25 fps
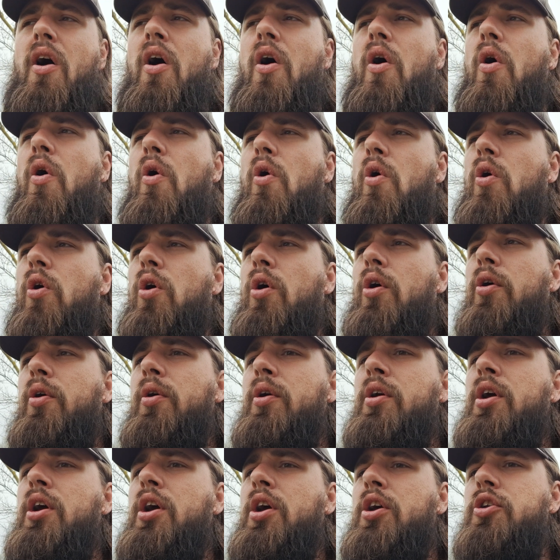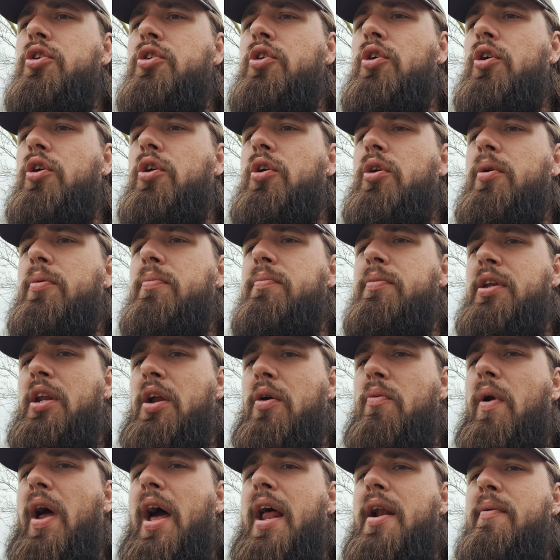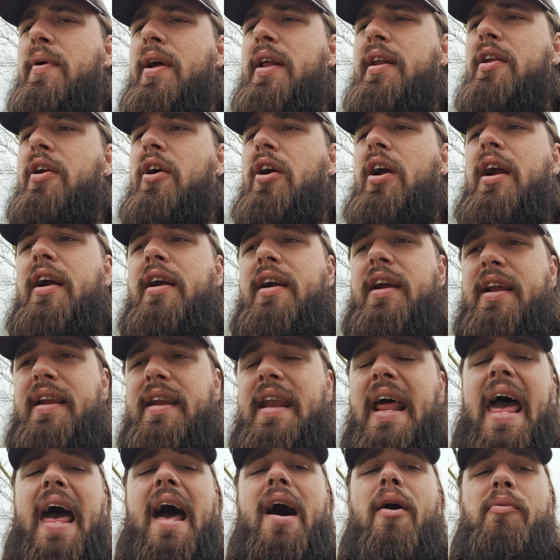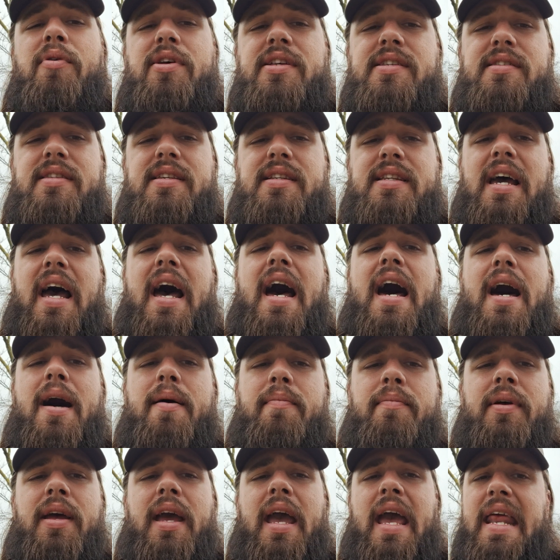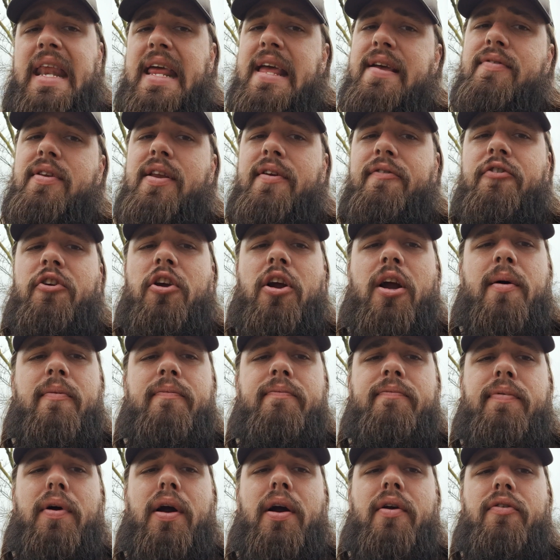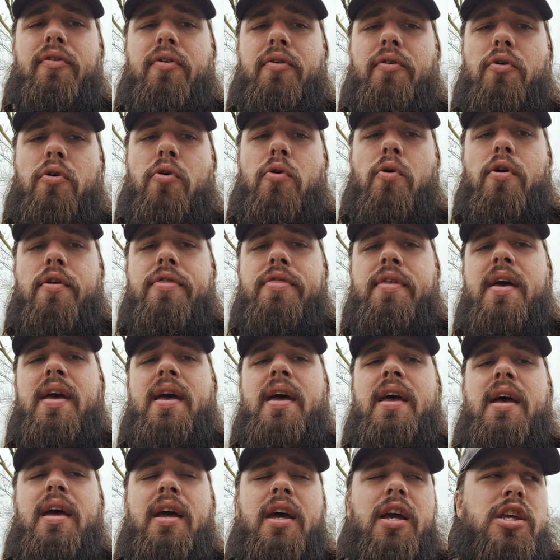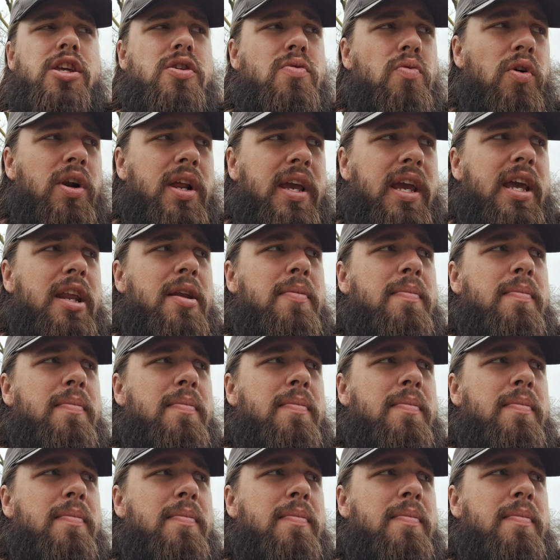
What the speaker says: or you're, you know, right around our area, now is the time. And even if you're up further north, you want to get